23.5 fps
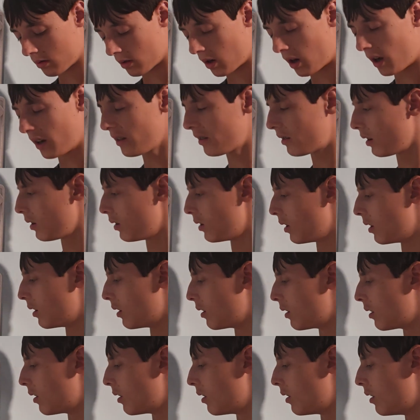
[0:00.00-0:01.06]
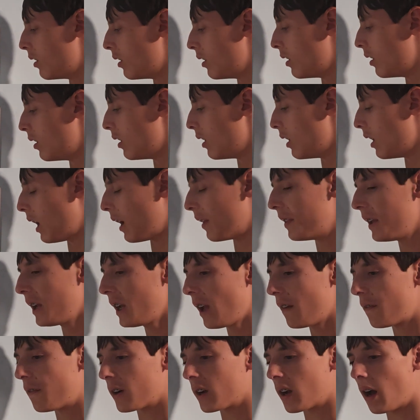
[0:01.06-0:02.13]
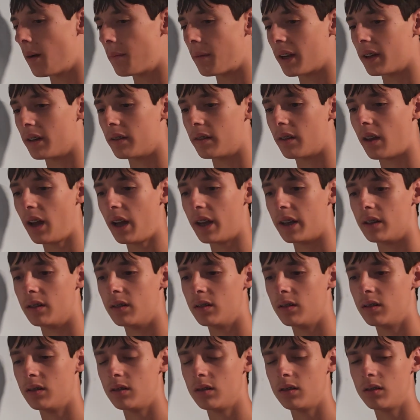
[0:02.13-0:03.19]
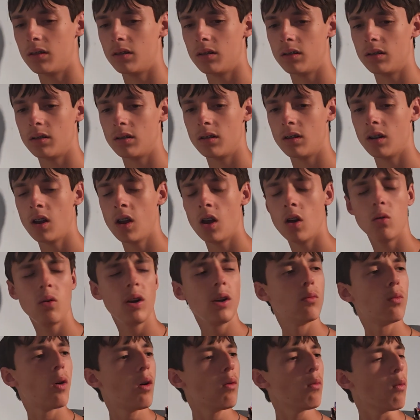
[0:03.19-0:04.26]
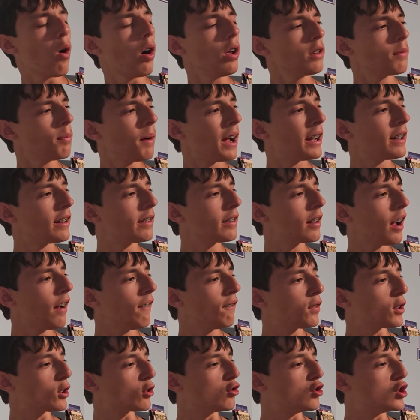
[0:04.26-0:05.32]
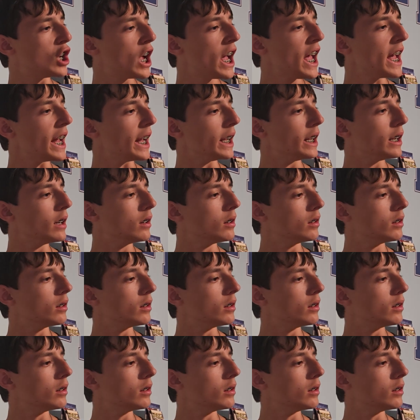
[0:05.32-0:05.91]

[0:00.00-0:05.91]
Honestly, I think I forgot my design. Wait, what was my design for J?